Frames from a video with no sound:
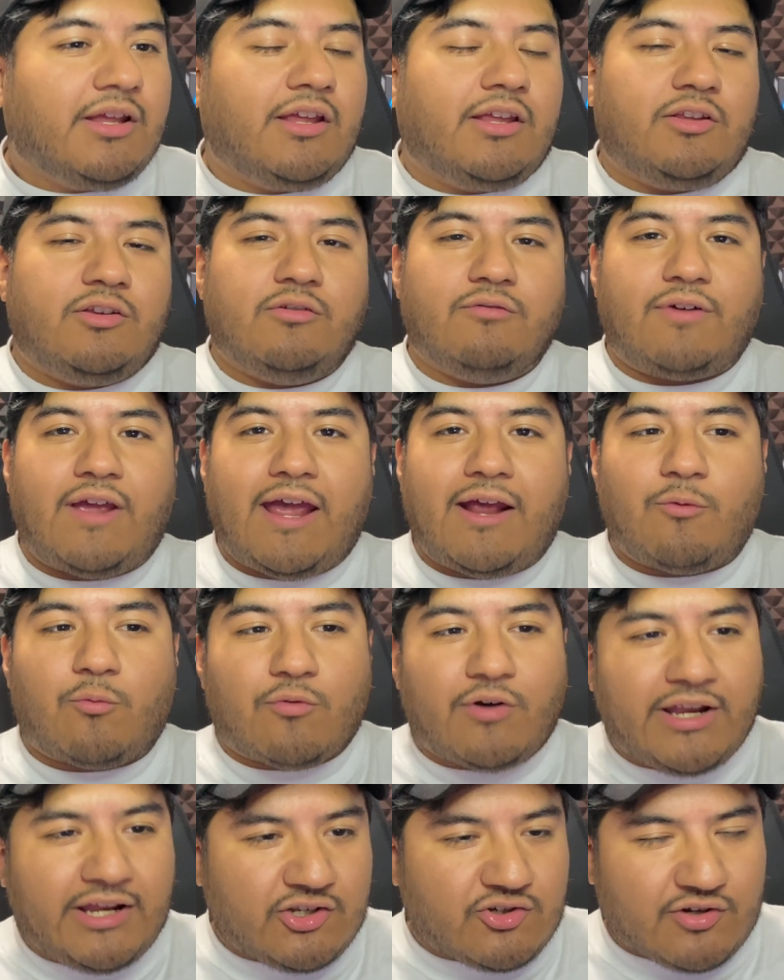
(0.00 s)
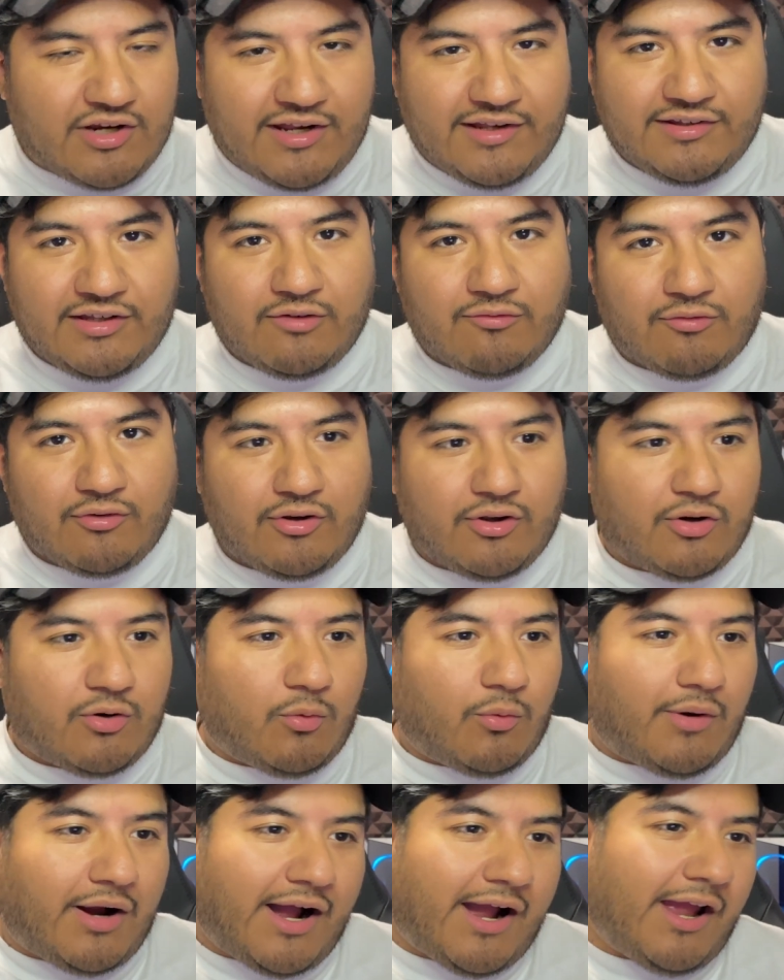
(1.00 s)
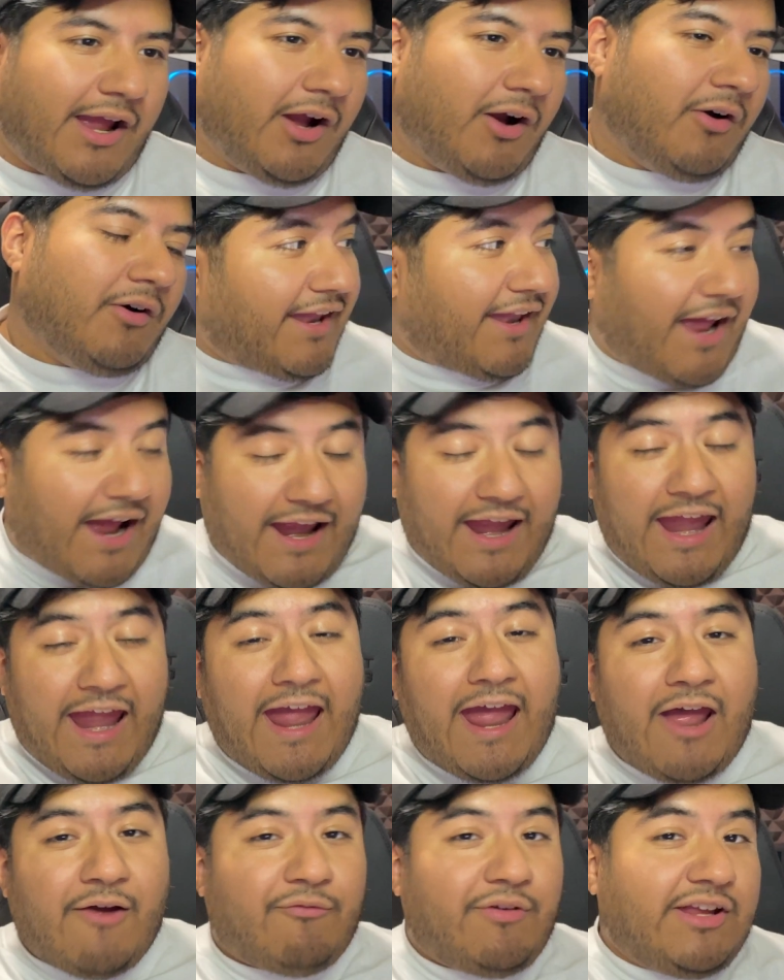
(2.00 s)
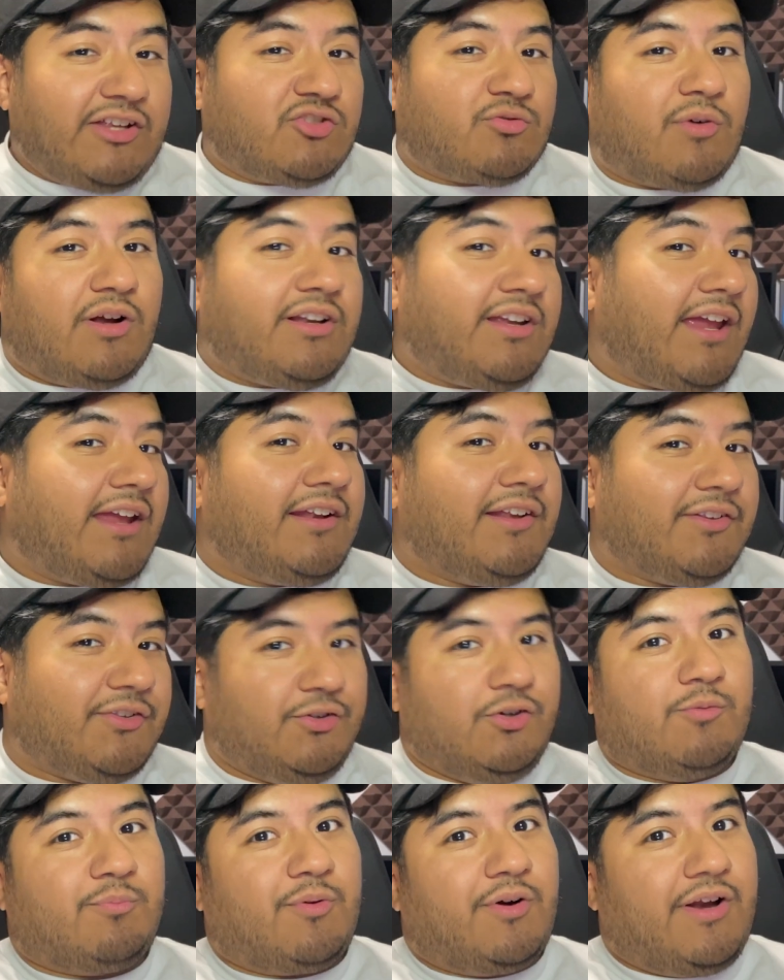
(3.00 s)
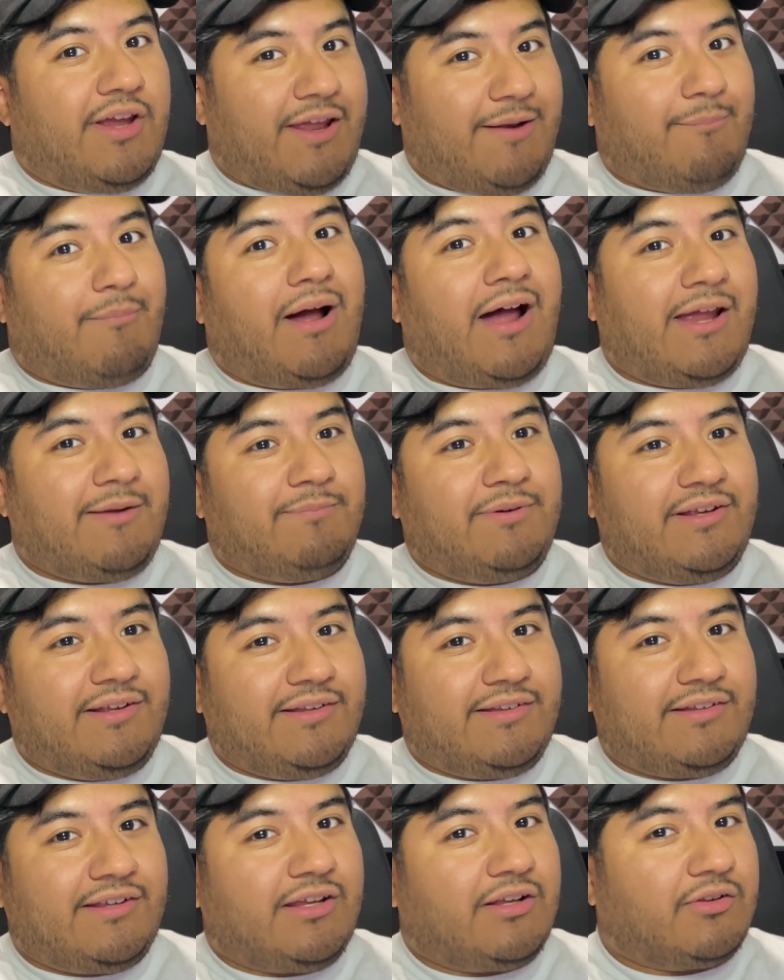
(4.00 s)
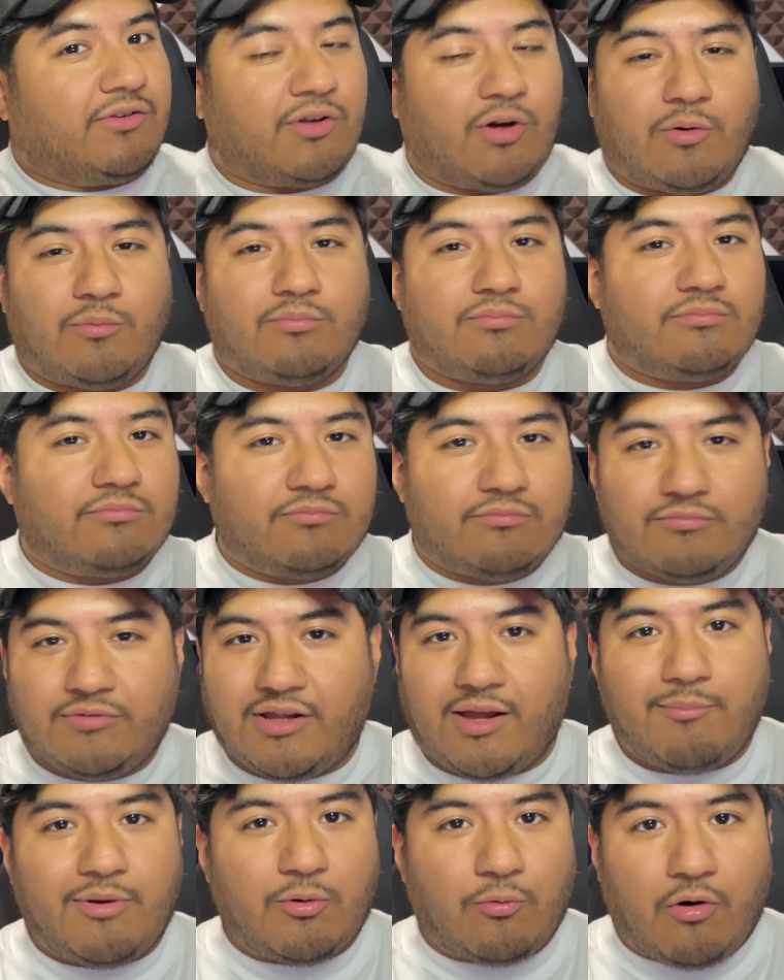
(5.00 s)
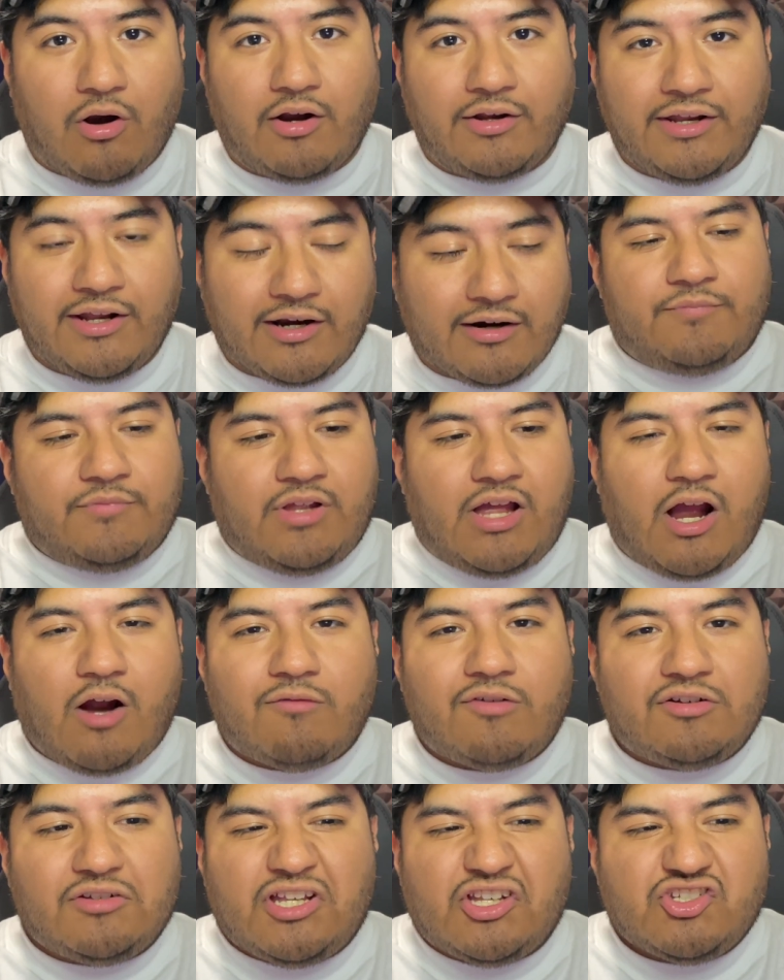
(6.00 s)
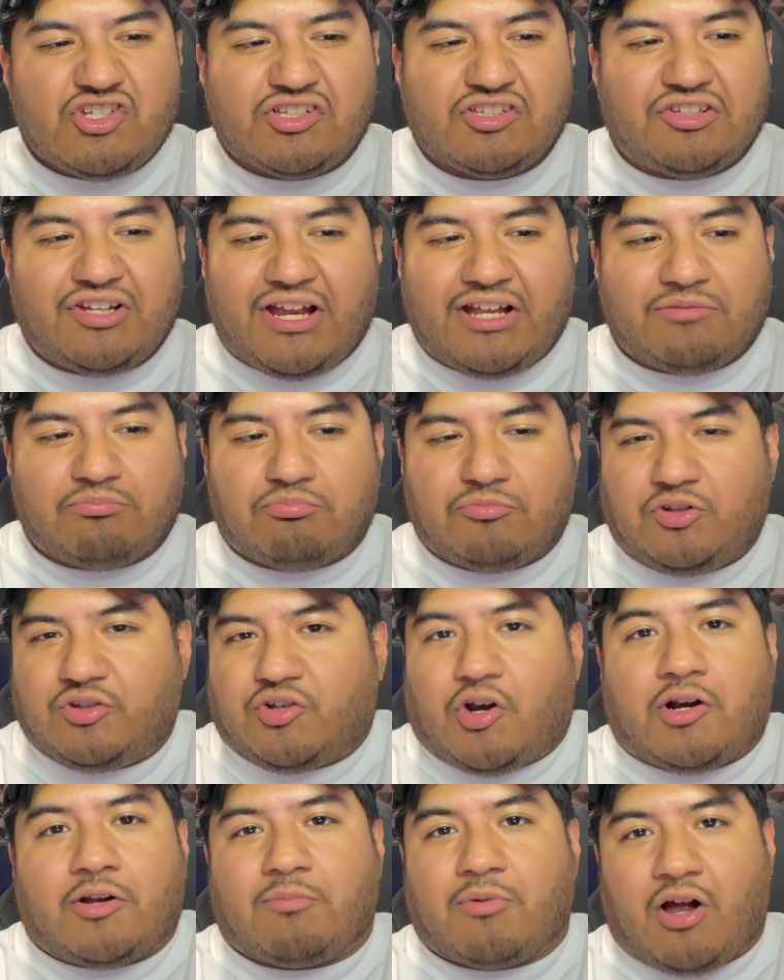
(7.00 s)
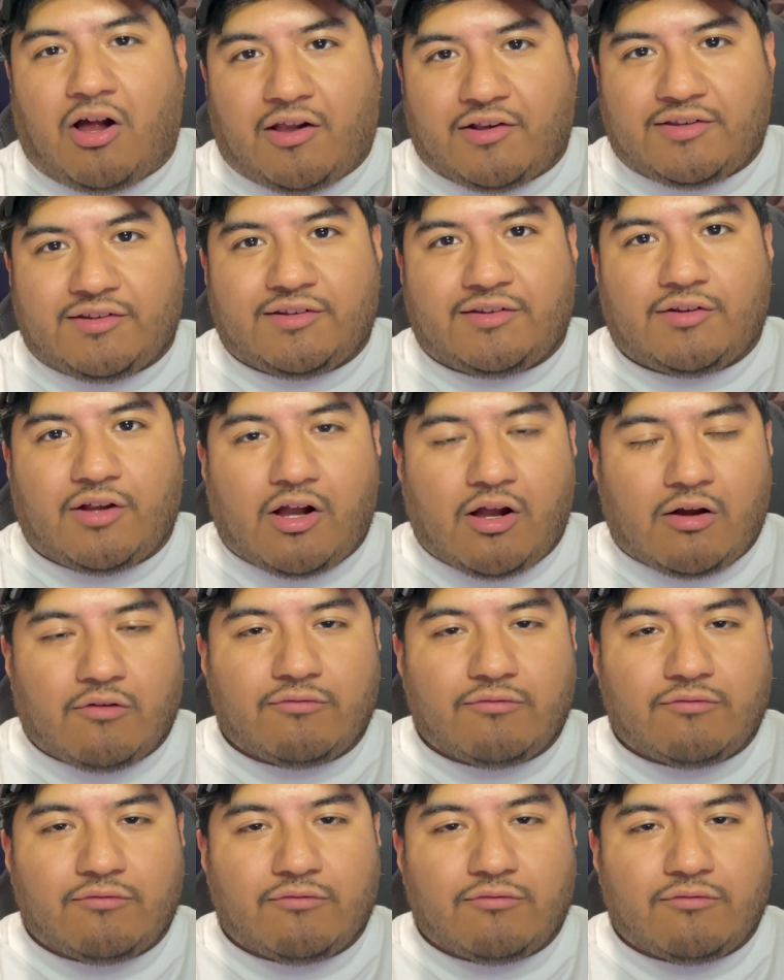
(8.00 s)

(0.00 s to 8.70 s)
You've had ray tracing for a little while. I have a 2080 Super in my PC. Don't get me wrong here. However, let's just look at startup costs of